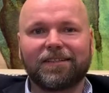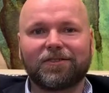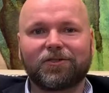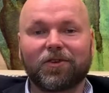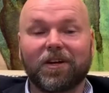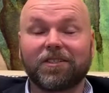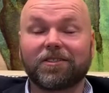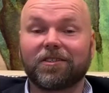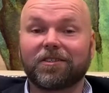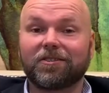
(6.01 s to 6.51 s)

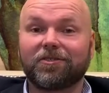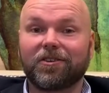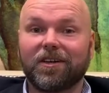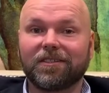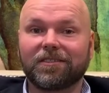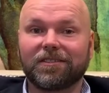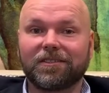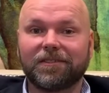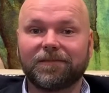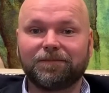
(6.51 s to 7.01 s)
TriStar
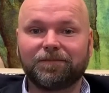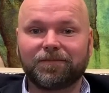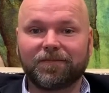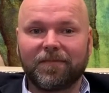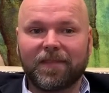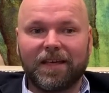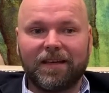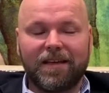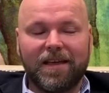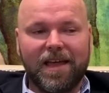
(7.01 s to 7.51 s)
Trust.
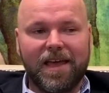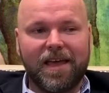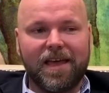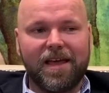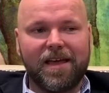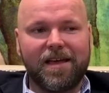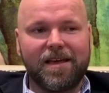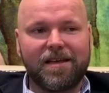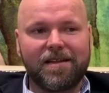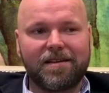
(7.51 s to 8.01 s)

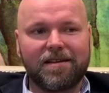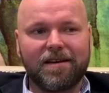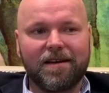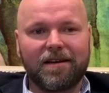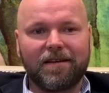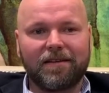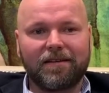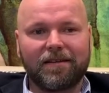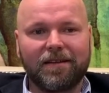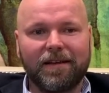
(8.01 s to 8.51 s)
And
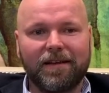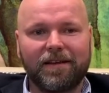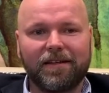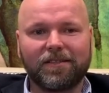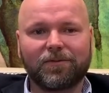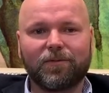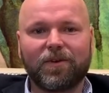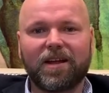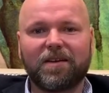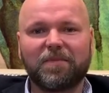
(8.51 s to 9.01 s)

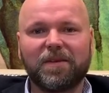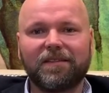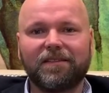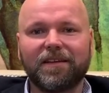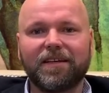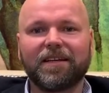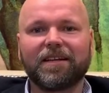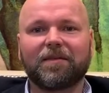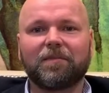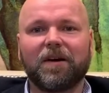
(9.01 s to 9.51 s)
here's what I've been
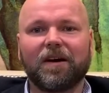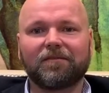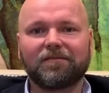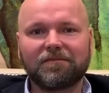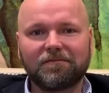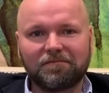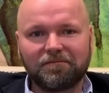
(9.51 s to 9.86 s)
thinking about.